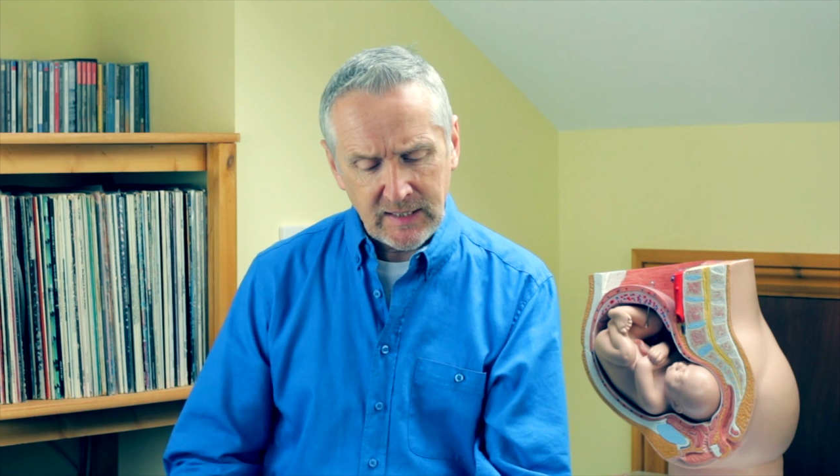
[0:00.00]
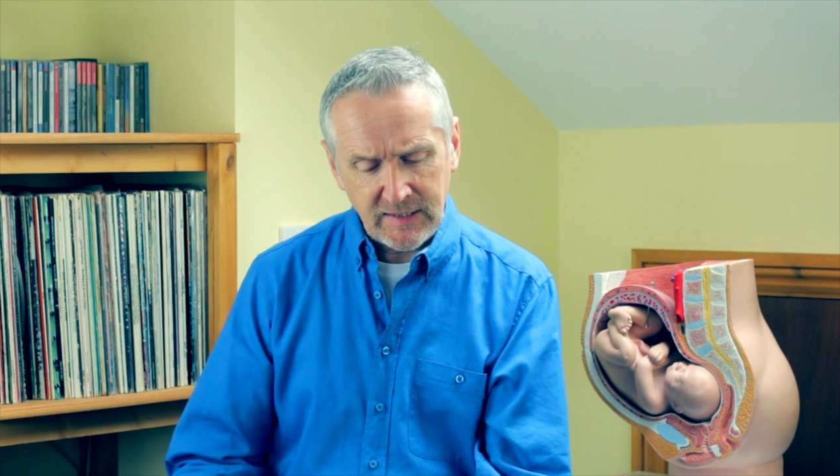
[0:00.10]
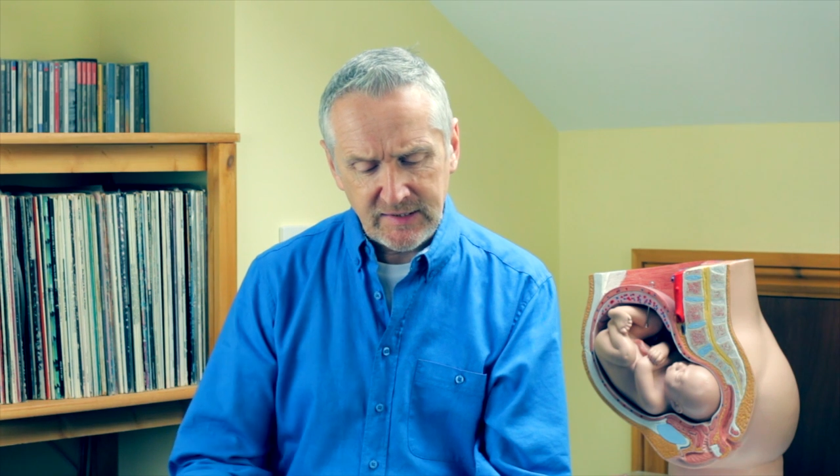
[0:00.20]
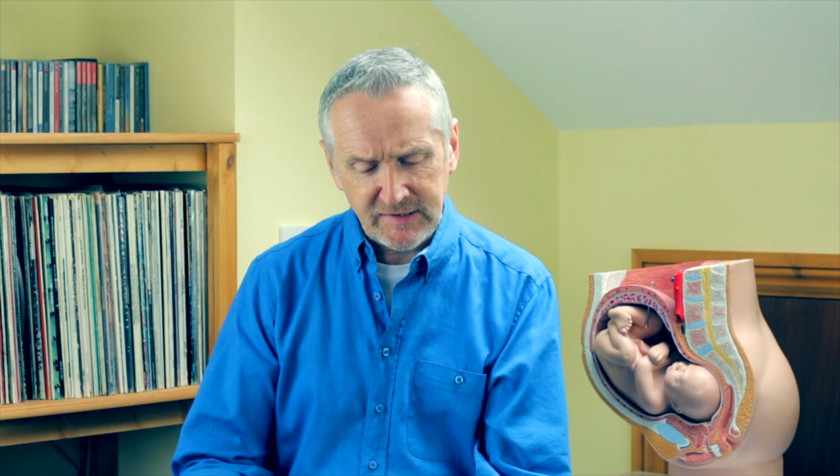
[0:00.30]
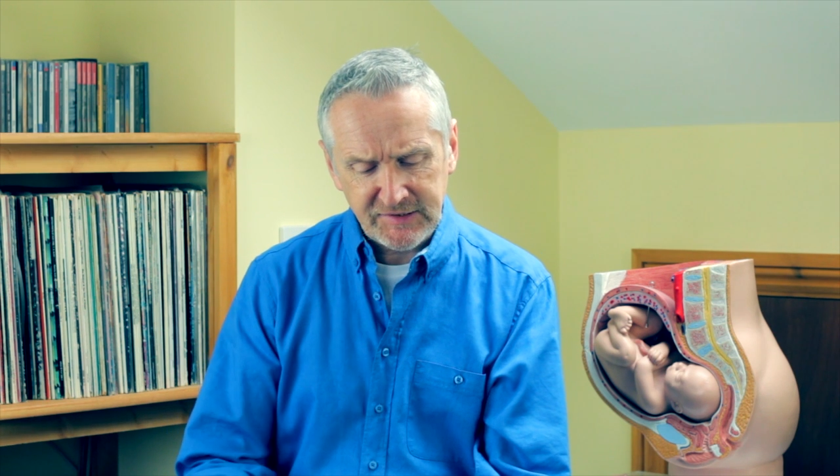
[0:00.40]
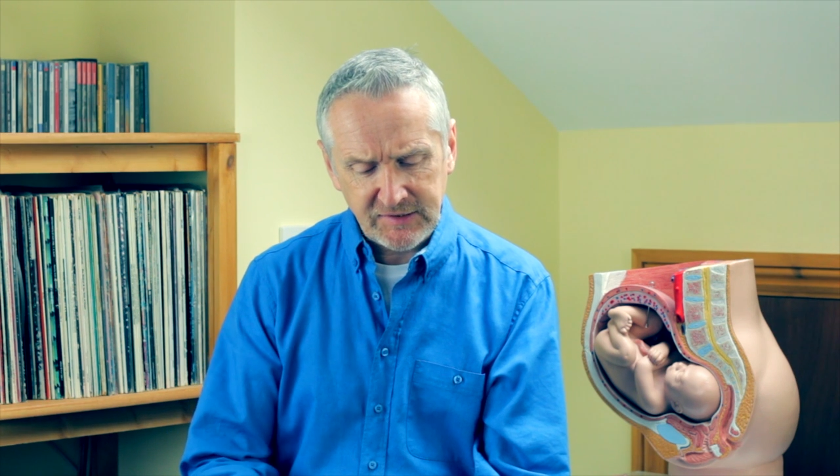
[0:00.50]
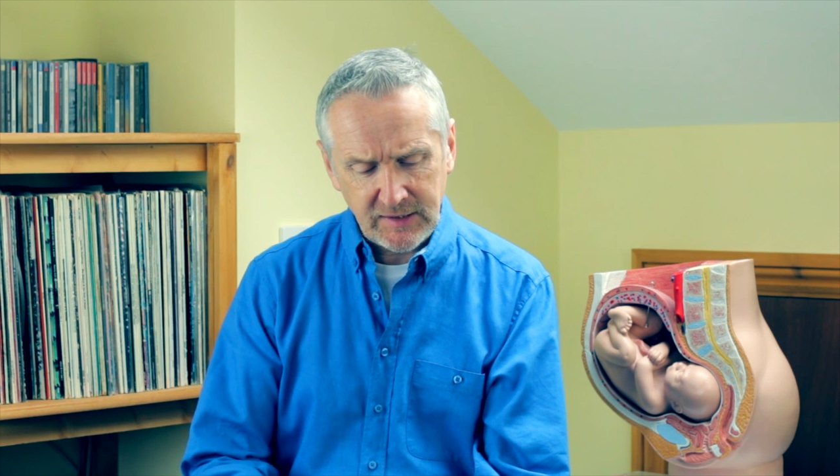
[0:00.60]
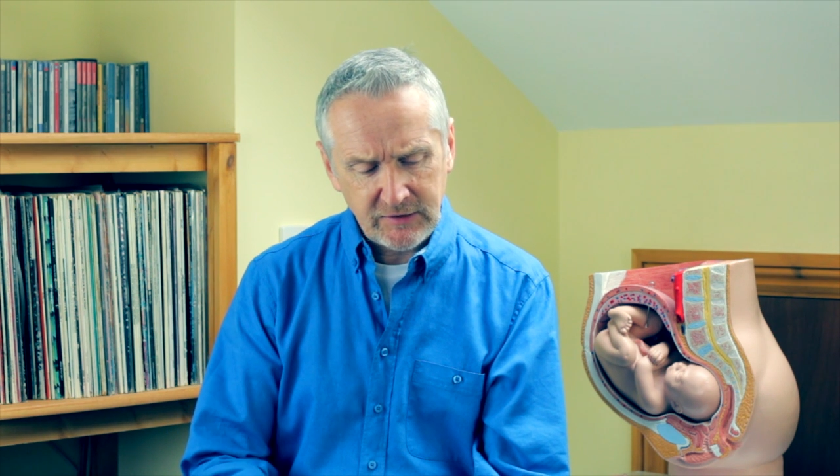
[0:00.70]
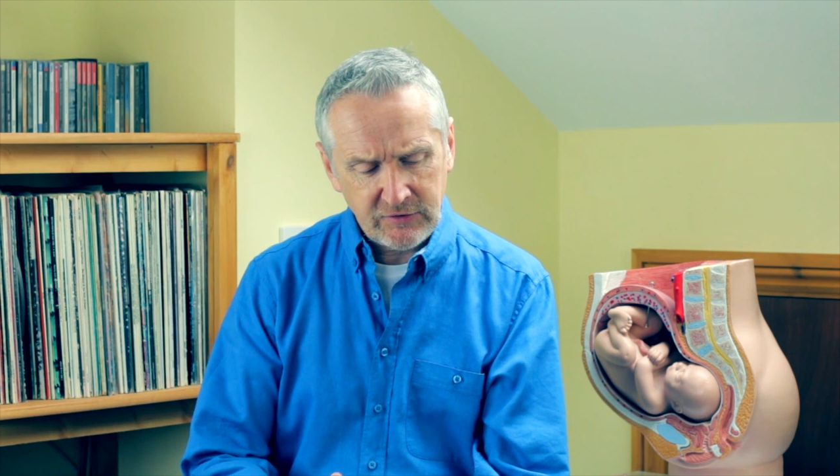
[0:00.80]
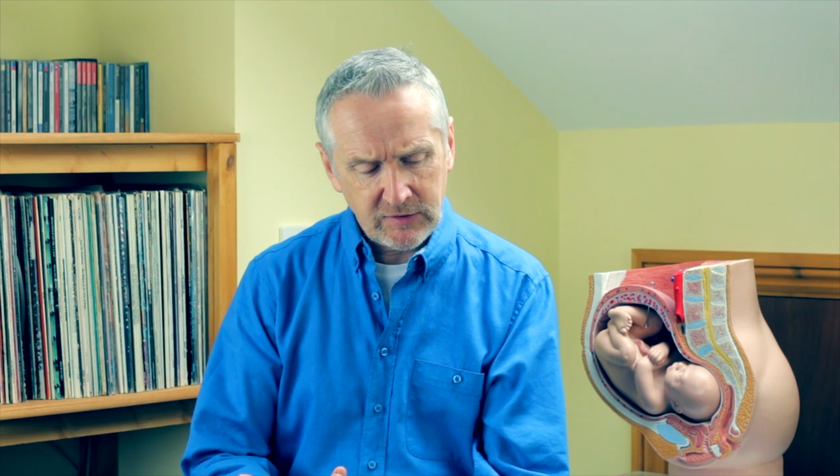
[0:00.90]
And at this
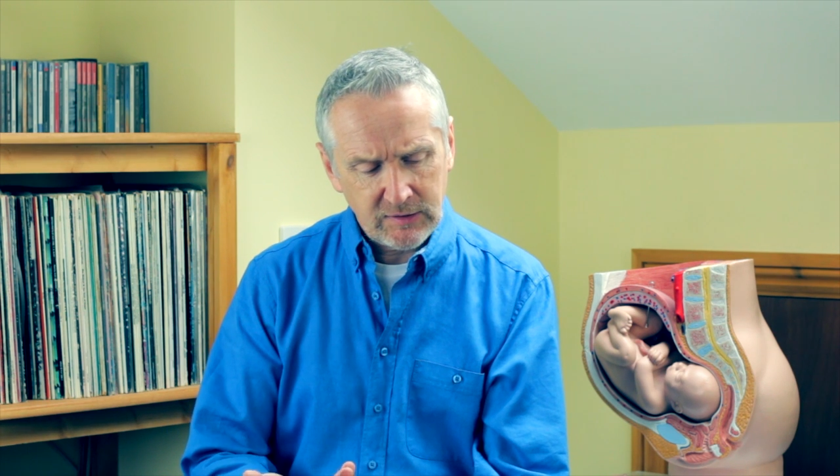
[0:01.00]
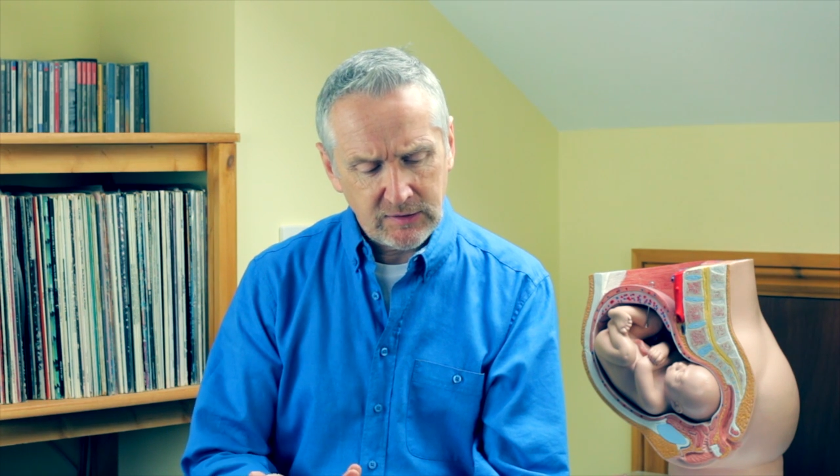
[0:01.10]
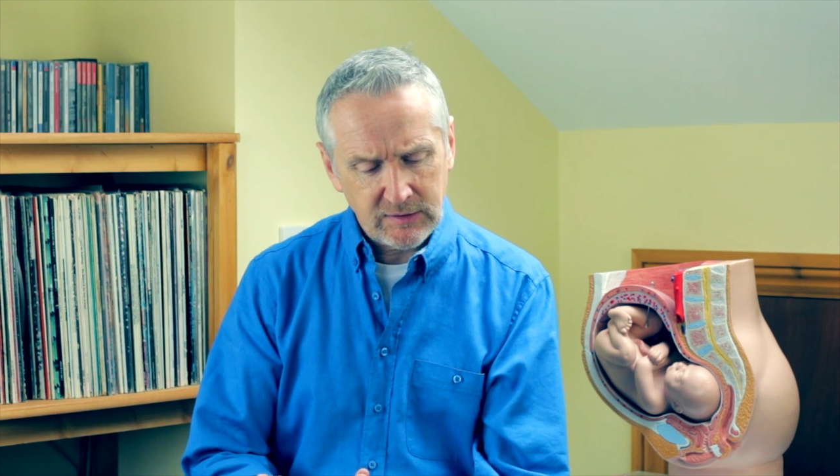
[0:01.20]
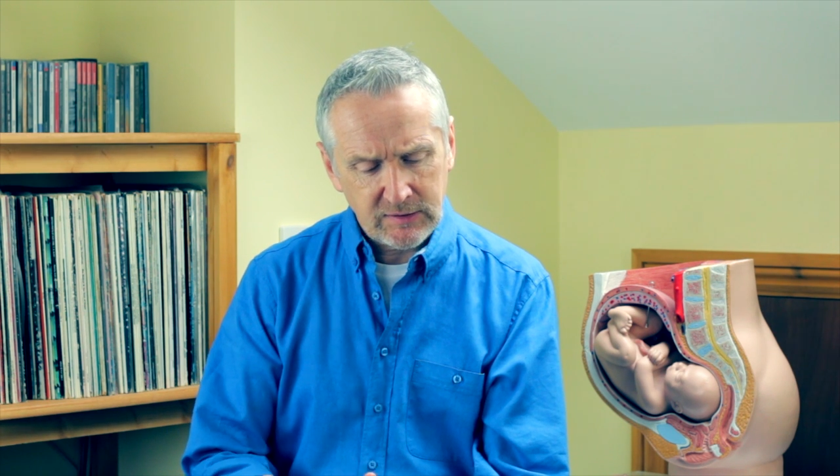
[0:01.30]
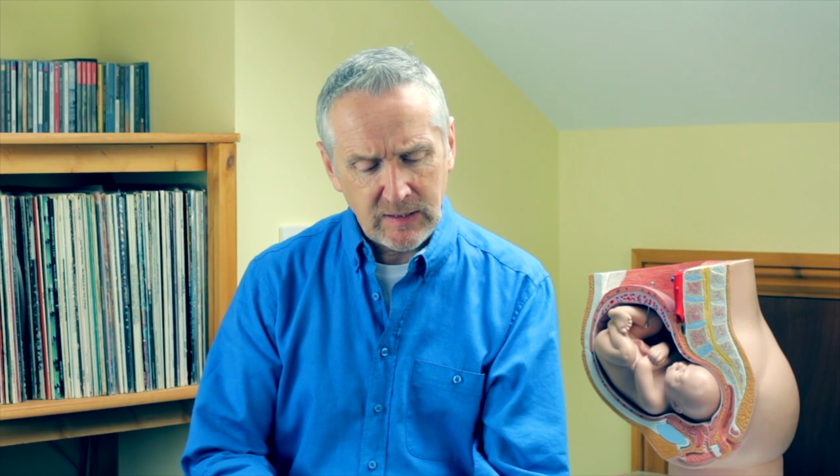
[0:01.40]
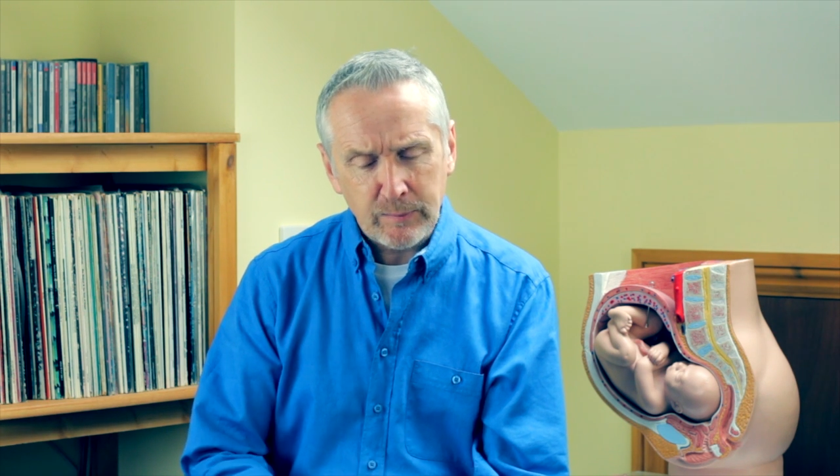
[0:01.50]
stage, the